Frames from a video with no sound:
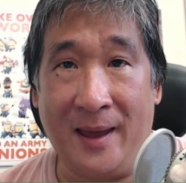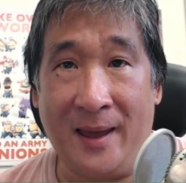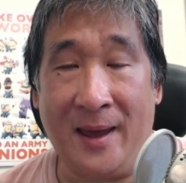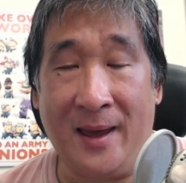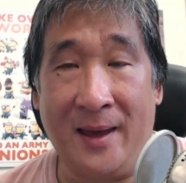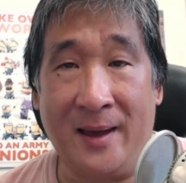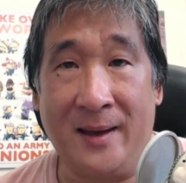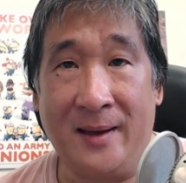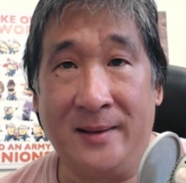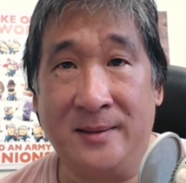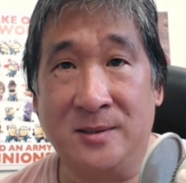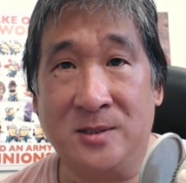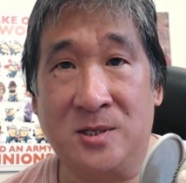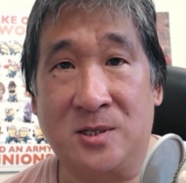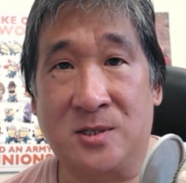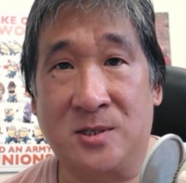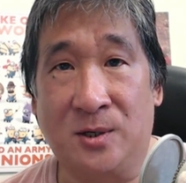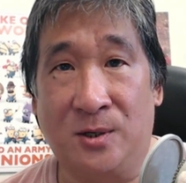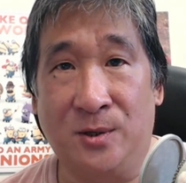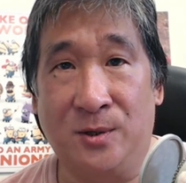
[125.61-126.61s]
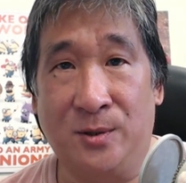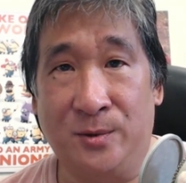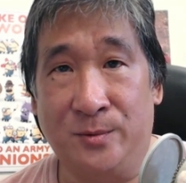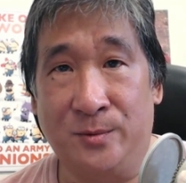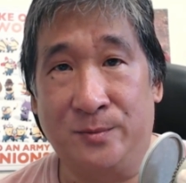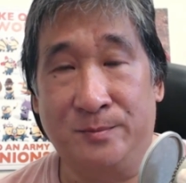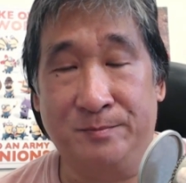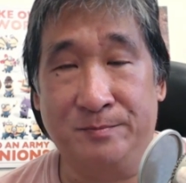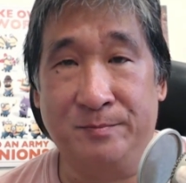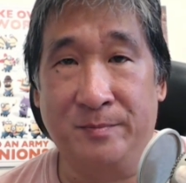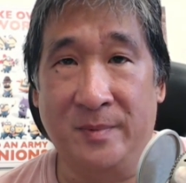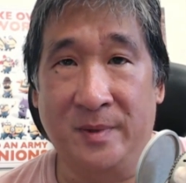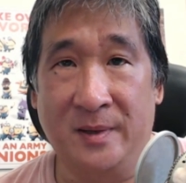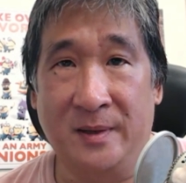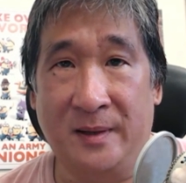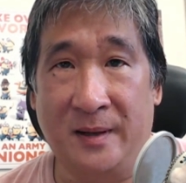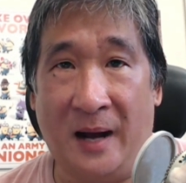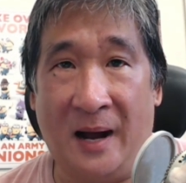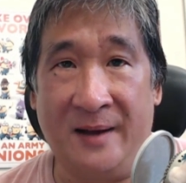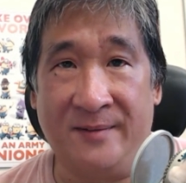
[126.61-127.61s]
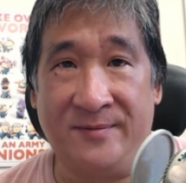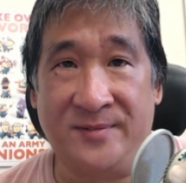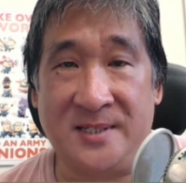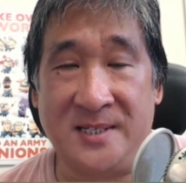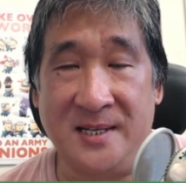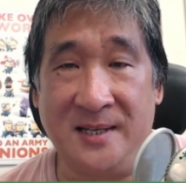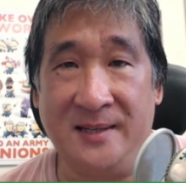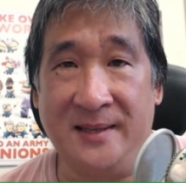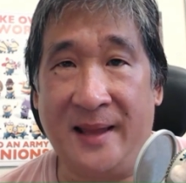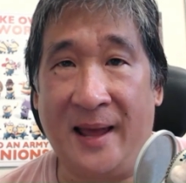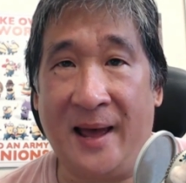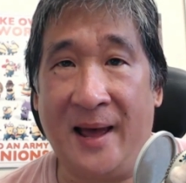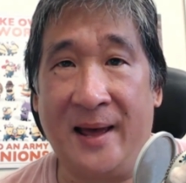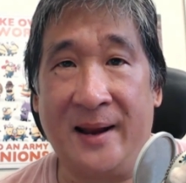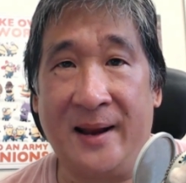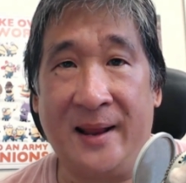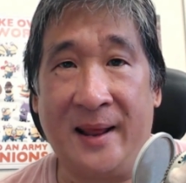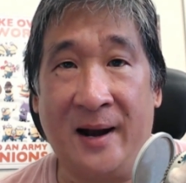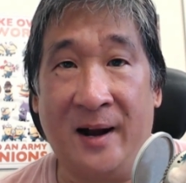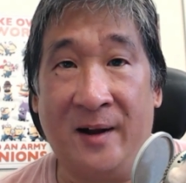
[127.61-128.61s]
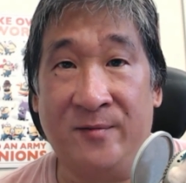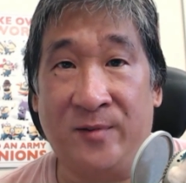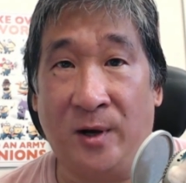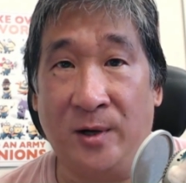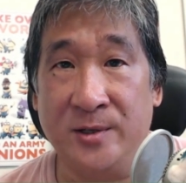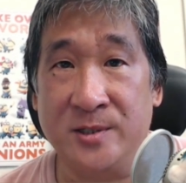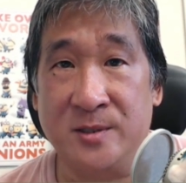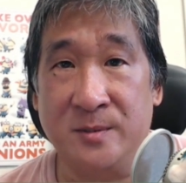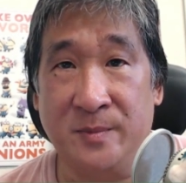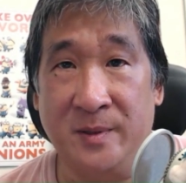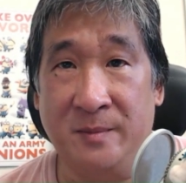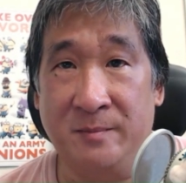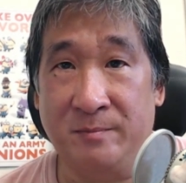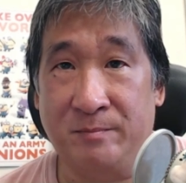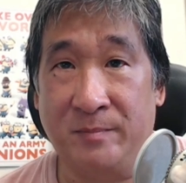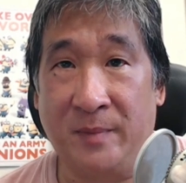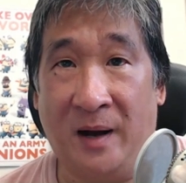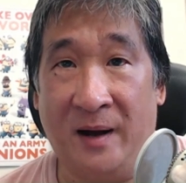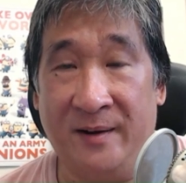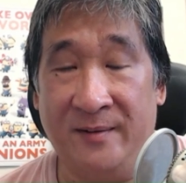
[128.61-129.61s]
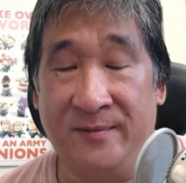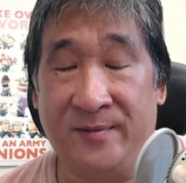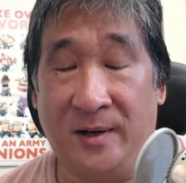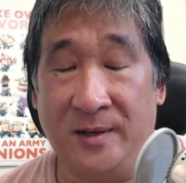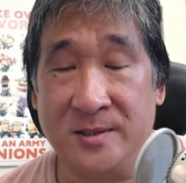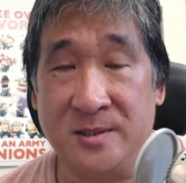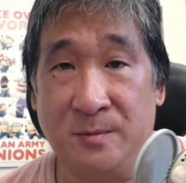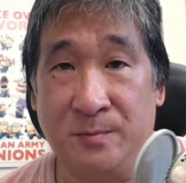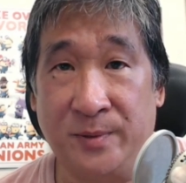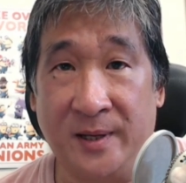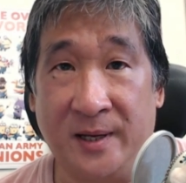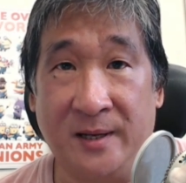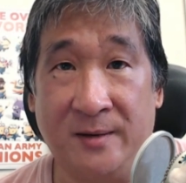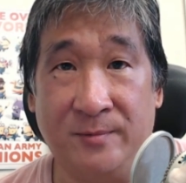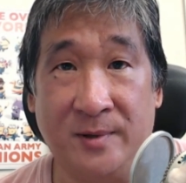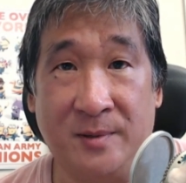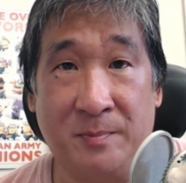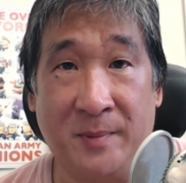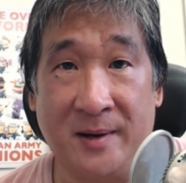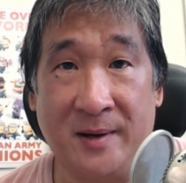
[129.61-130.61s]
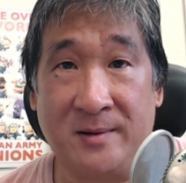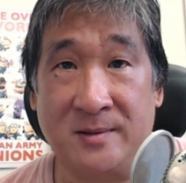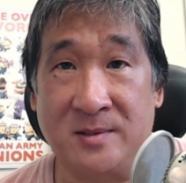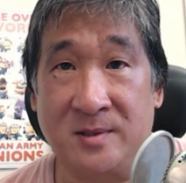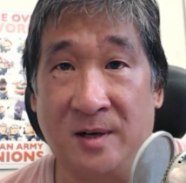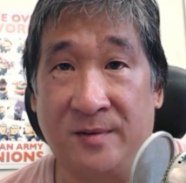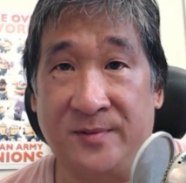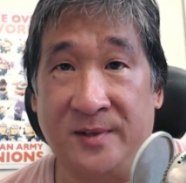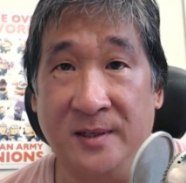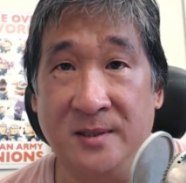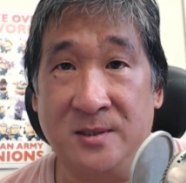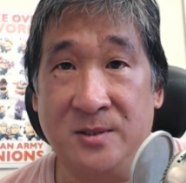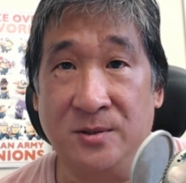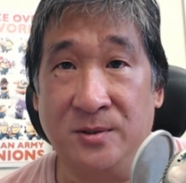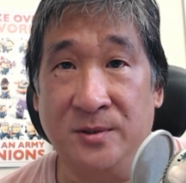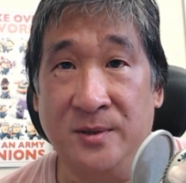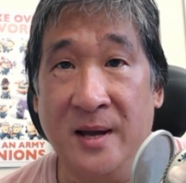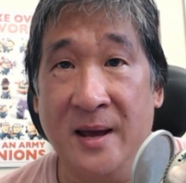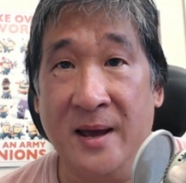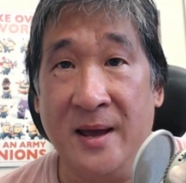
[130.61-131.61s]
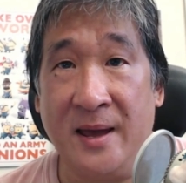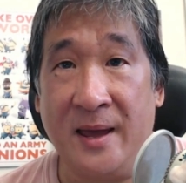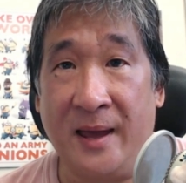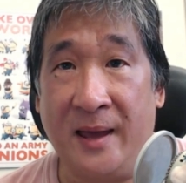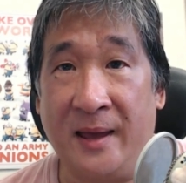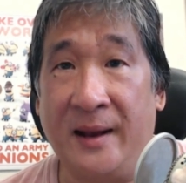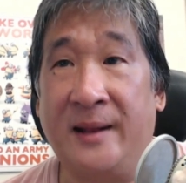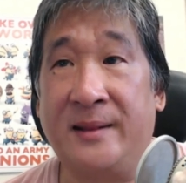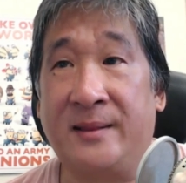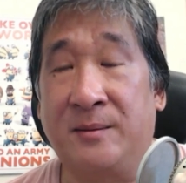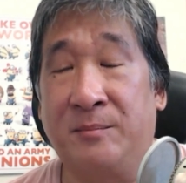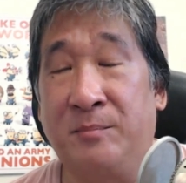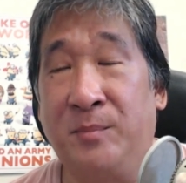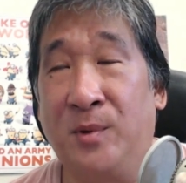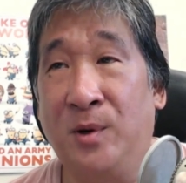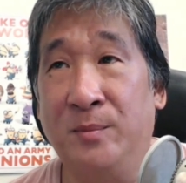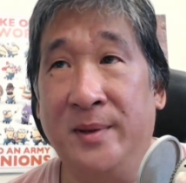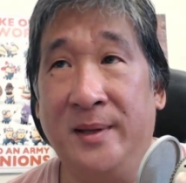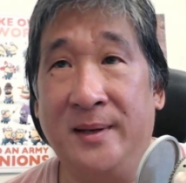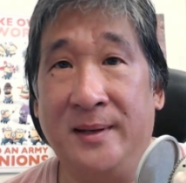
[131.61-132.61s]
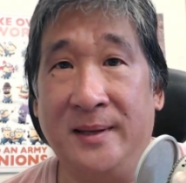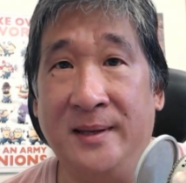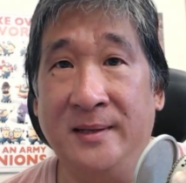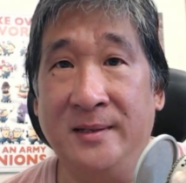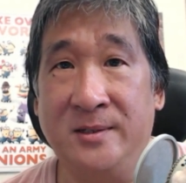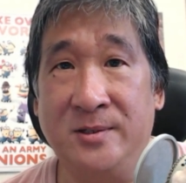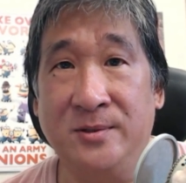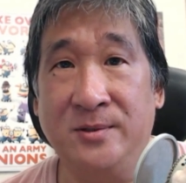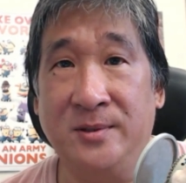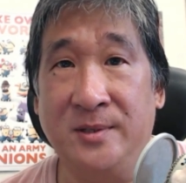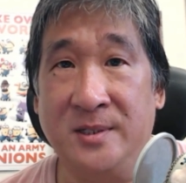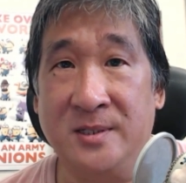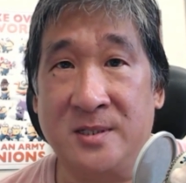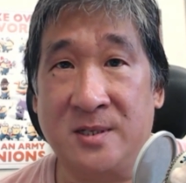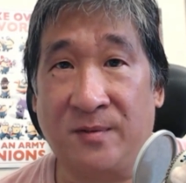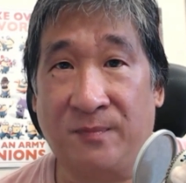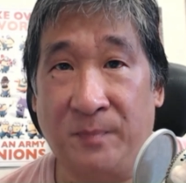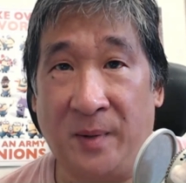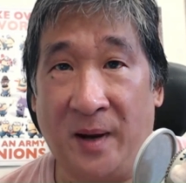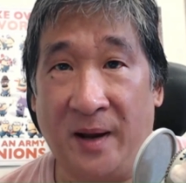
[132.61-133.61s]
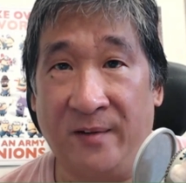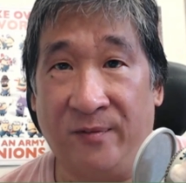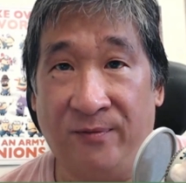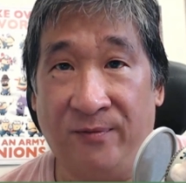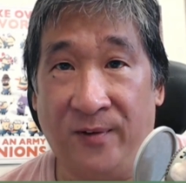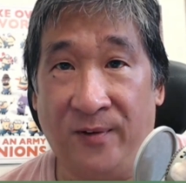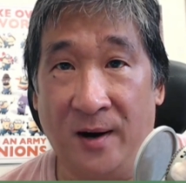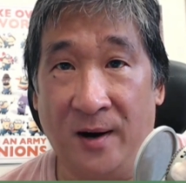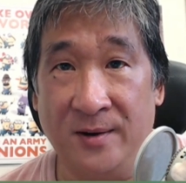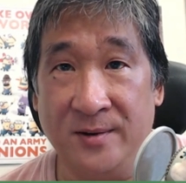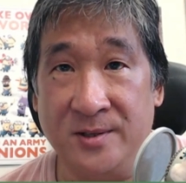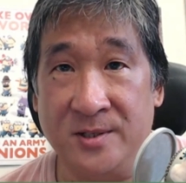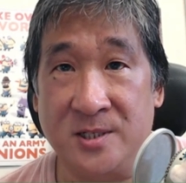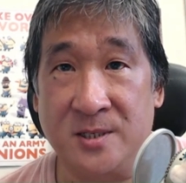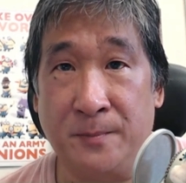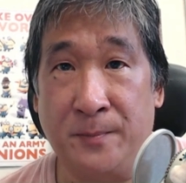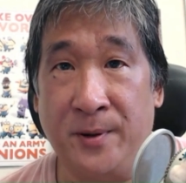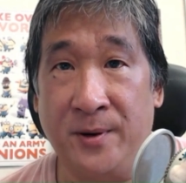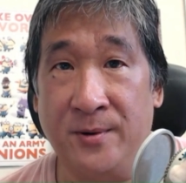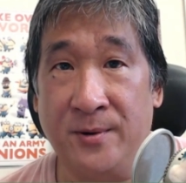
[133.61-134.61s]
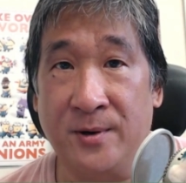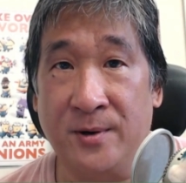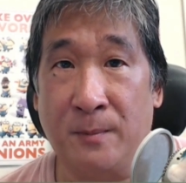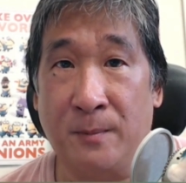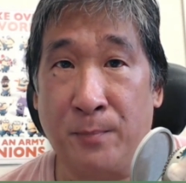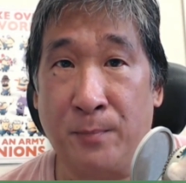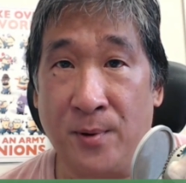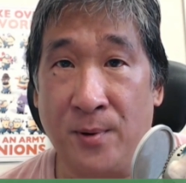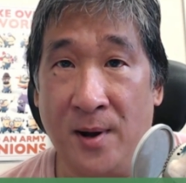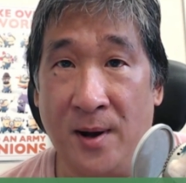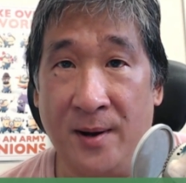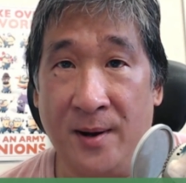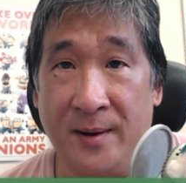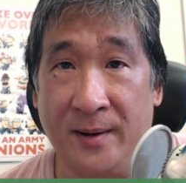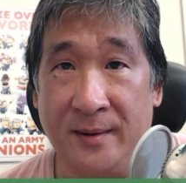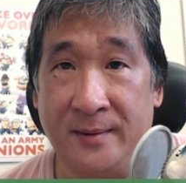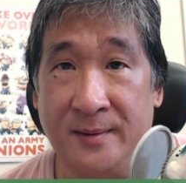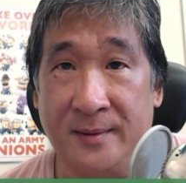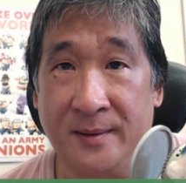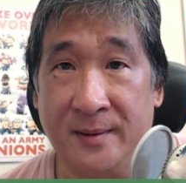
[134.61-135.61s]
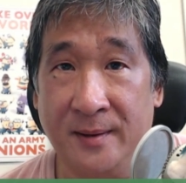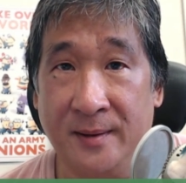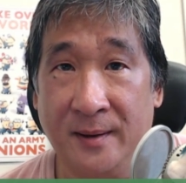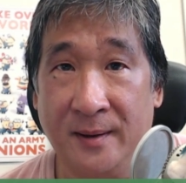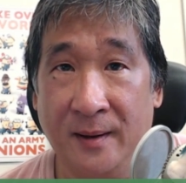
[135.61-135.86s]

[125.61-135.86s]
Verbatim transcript: And so I've seen that, and I've also been I've also played with Microsoft Intune, and at the moment, Intune is by far the superior product.